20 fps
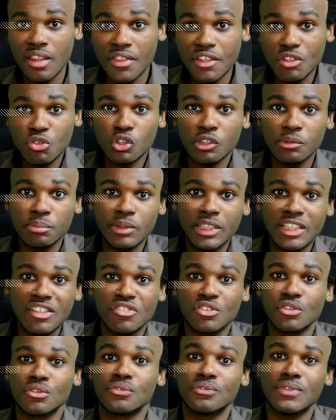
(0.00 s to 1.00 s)
This one
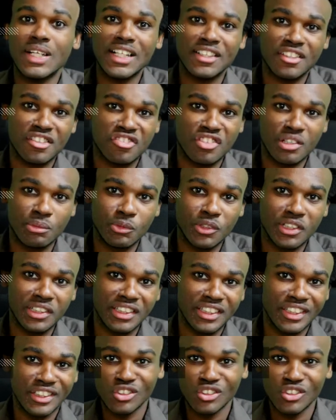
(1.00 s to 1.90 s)
means to flatter someone